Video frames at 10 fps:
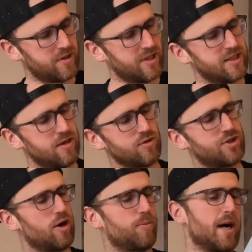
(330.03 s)
these little
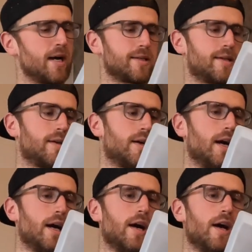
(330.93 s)
gel packs
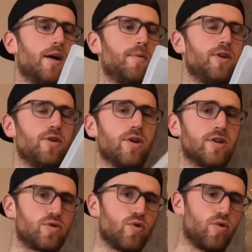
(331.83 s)
that you can
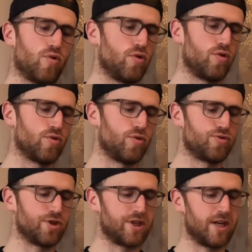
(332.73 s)
store all your
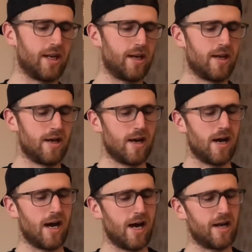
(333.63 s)
nutrition in
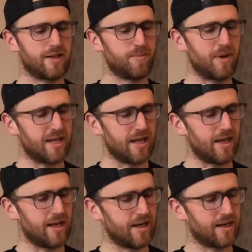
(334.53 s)
to make it